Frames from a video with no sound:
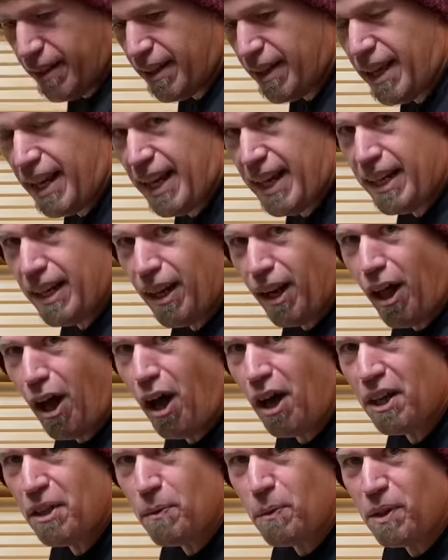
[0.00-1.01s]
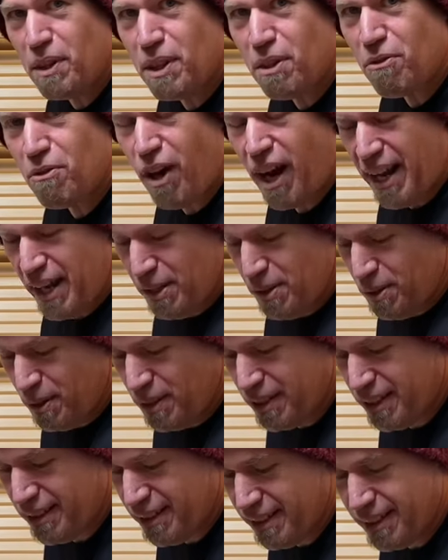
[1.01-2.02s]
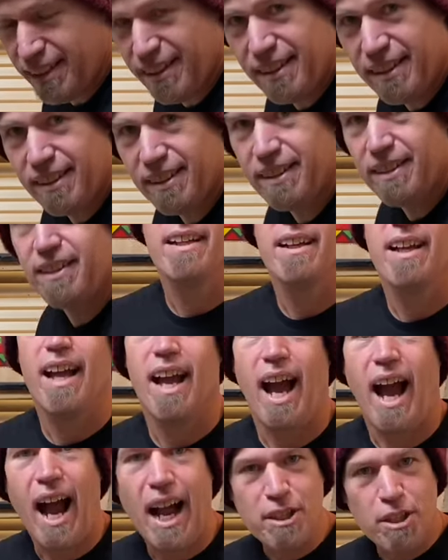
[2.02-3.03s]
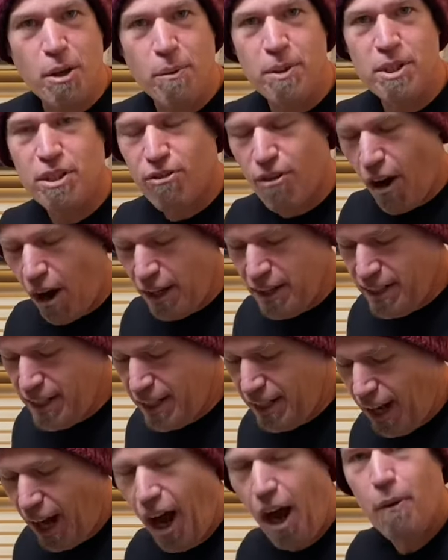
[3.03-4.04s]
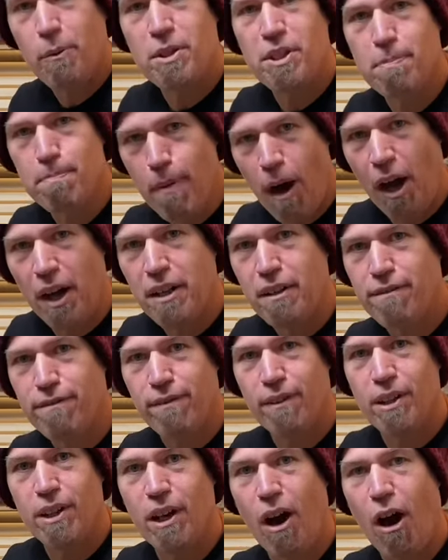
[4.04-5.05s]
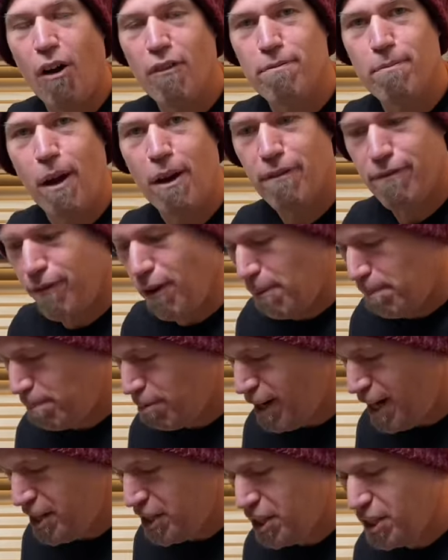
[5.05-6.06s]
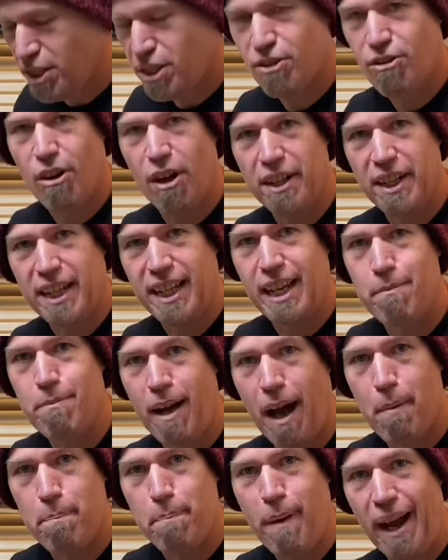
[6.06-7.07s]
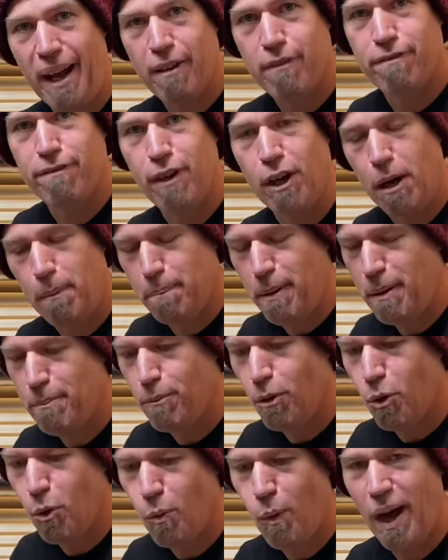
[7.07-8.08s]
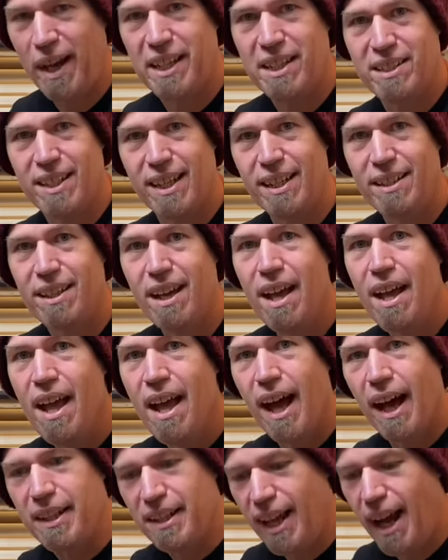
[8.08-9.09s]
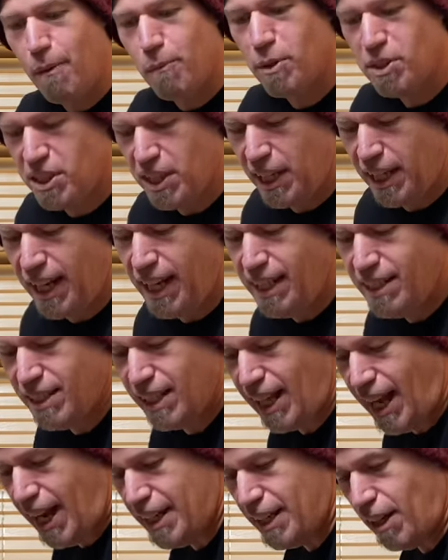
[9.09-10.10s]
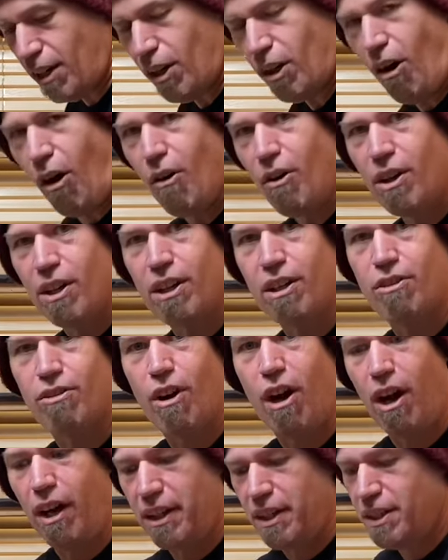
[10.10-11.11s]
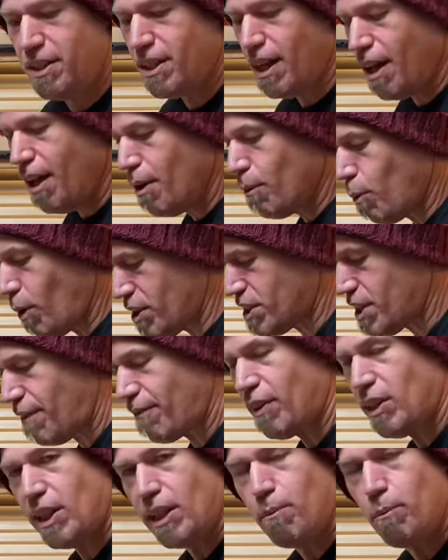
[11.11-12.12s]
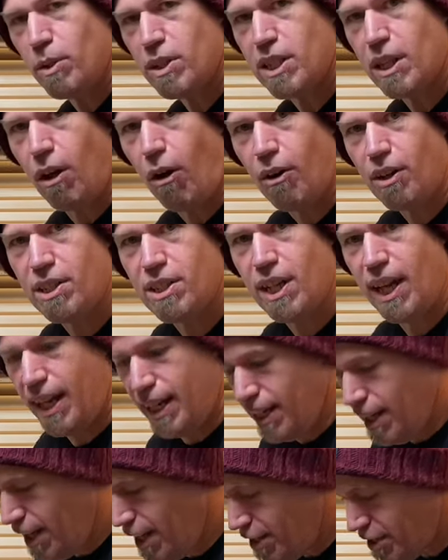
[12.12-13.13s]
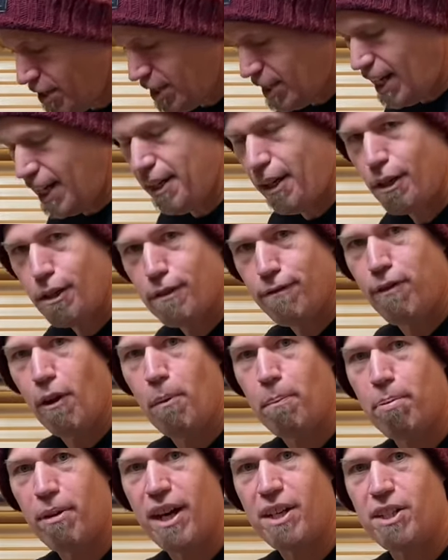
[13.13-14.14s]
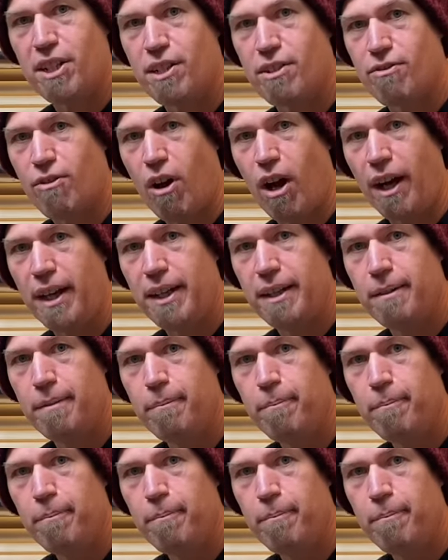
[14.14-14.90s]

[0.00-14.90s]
in line with the rail. As I was grinding, I was mindful of my foot pressures, trying to keep that back foot a bit more weighted. And that was the key to getting a longer grind once everything was locked in. Just get those foot pressures right.